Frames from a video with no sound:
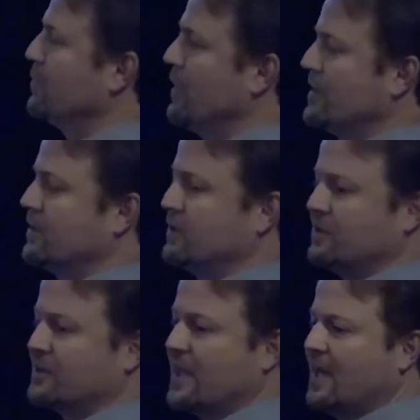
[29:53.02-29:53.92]

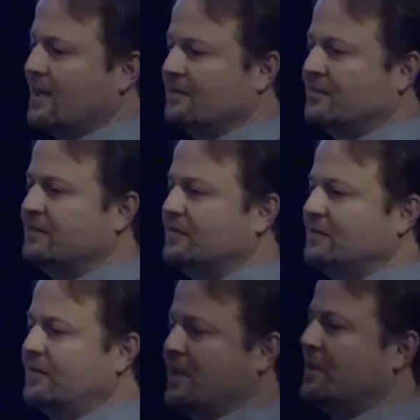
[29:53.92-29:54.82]
predators have
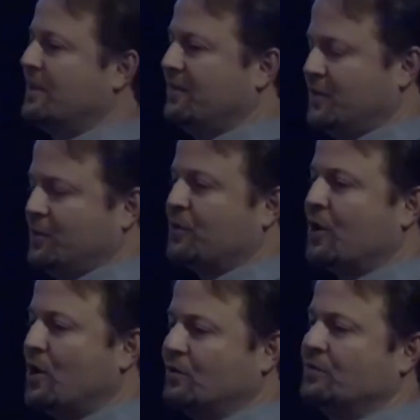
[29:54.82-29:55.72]
very few
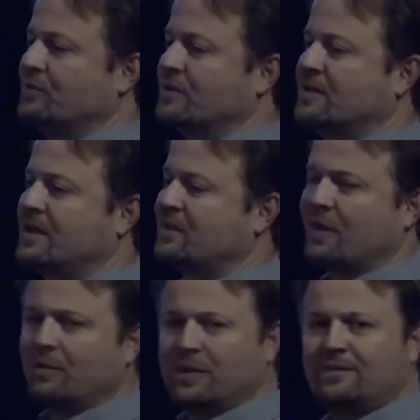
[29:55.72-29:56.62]
cones. That's
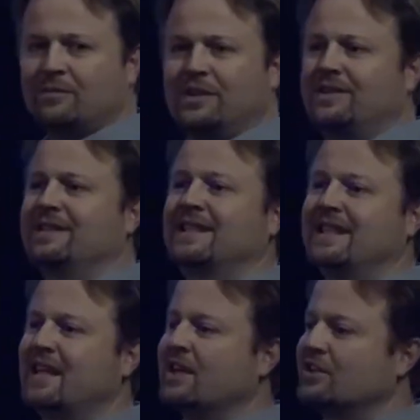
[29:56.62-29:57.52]
why we
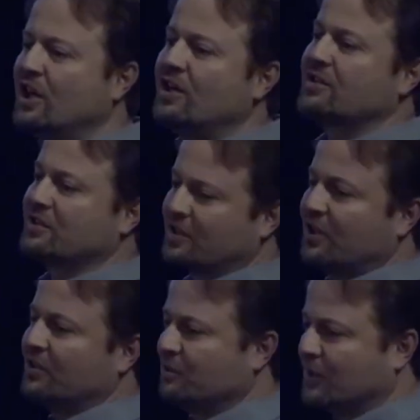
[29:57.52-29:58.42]
think our dogs are
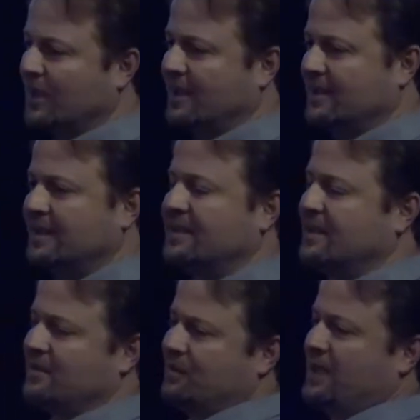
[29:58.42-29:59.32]
colorblind.
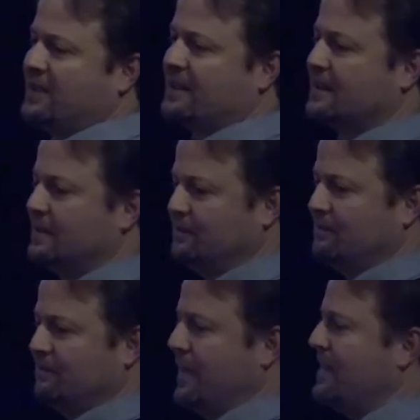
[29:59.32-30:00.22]
It's basically
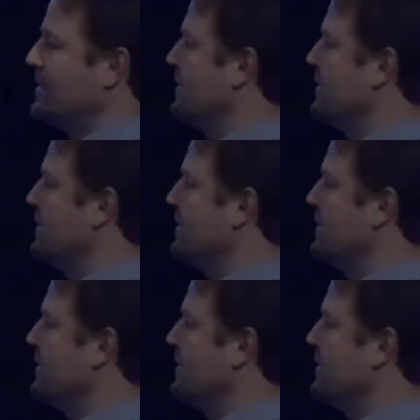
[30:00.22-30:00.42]
based